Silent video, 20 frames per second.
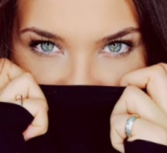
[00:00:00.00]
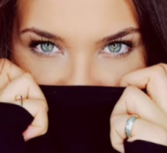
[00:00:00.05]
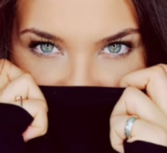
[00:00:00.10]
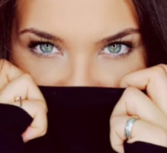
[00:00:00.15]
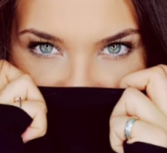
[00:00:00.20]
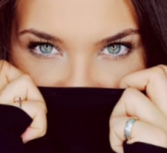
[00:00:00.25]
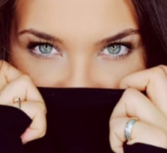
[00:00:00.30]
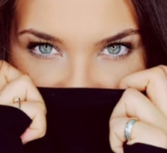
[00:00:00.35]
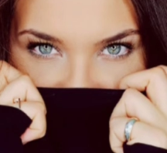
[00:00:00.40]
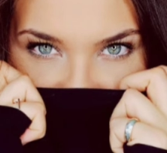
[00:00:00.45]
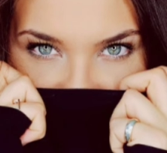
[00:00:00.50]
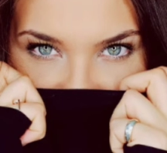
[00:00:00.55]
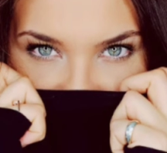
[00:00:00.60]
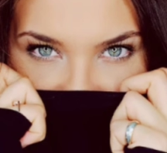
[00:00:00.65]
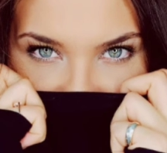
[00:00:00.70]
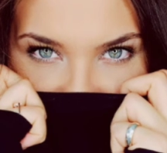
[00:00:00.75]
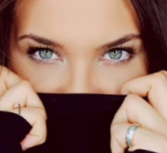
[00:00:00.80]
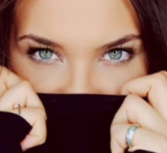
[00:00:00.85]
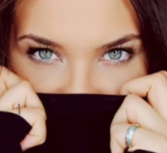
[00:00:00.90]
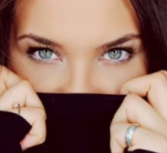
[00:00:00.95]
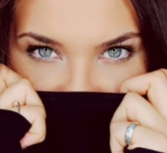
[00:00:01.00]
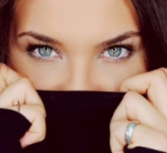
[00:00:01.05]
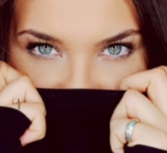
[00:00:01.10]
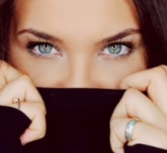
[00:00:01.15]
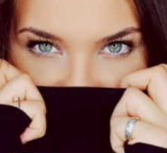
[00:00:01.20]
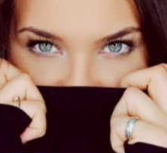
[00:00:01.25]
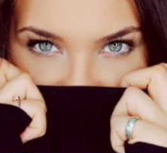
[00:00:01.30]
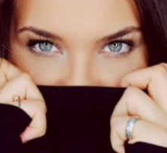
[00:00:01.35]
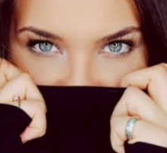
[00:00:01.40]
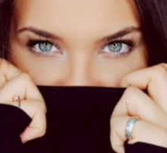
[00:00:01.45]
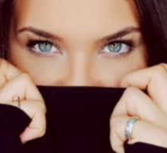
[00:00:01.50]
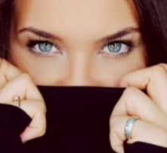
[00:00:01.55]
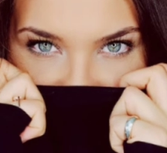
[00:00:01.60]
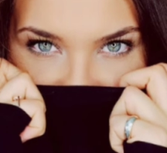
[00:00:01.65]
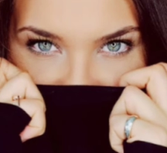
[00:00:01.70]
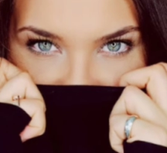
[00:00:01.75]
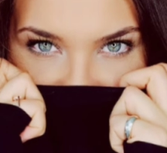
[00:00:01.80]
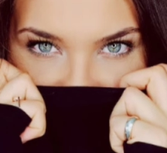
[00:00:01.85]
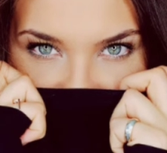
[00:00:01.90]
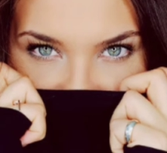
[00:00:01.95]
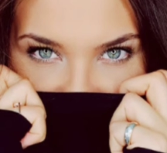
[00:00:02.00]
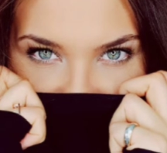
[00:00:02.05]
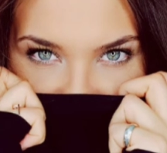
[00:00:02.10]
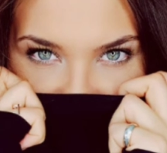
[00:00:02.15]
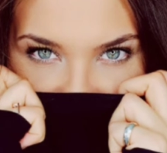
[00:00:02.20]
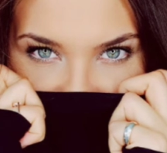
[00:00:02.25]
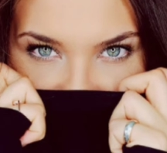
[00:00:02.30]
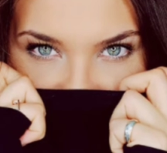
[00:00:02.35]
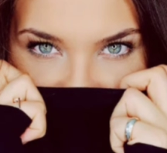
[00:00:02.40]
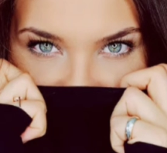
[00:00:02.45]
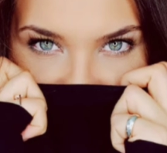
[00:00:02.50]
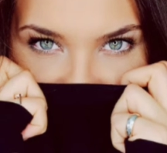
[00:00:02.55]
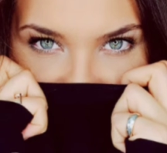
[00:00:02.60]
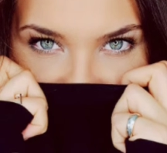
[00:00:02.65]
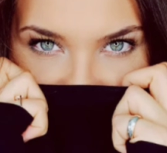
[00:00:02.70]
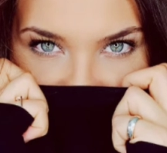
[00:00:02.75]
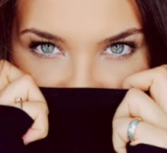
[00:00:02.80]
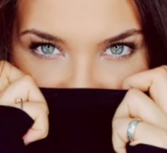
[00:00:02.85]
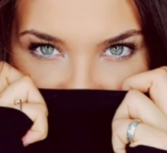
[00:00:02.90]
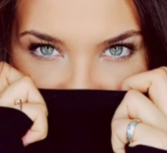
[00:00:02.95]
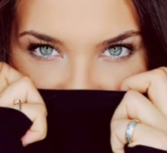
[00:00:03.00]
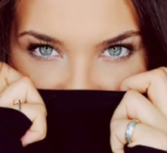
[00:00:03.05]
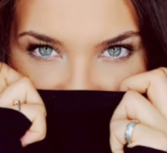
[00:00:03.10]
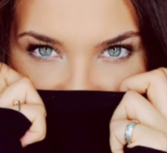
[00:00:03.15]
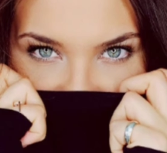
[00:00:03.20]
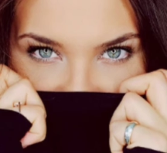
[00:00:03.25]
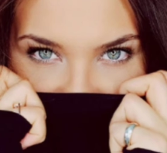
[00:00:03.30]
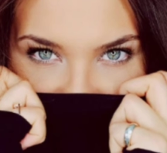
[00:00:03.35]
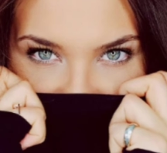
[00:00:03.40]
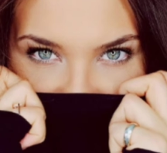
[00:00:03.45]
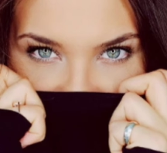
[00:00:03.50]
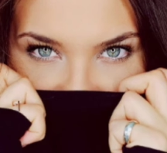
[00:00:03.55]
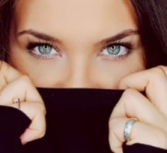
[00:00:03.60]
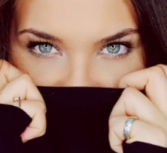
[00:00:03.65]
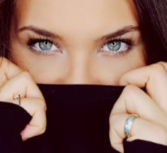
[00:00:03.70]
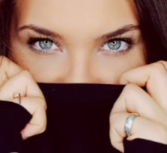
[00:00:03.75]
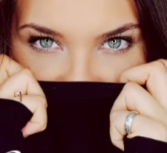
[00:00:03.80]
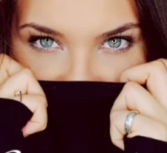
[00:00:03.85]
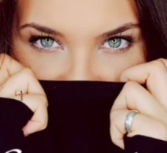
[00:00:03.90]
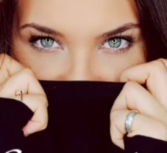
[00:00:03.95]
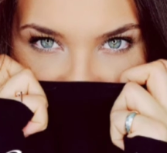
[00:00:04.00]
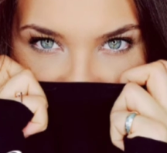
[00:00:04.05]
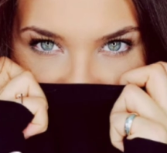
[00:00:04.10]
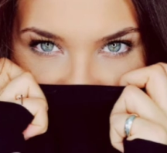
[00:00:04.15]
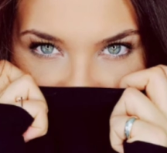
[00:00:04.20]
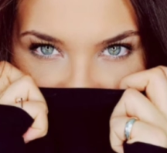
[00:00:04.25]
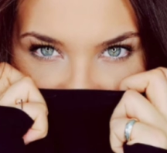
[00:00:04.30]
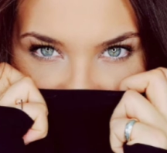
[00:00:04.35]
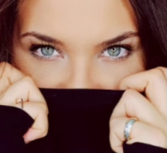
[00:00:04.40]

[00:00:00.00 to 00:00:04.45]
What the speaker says: I wanted to do something else. She never turned her back on me,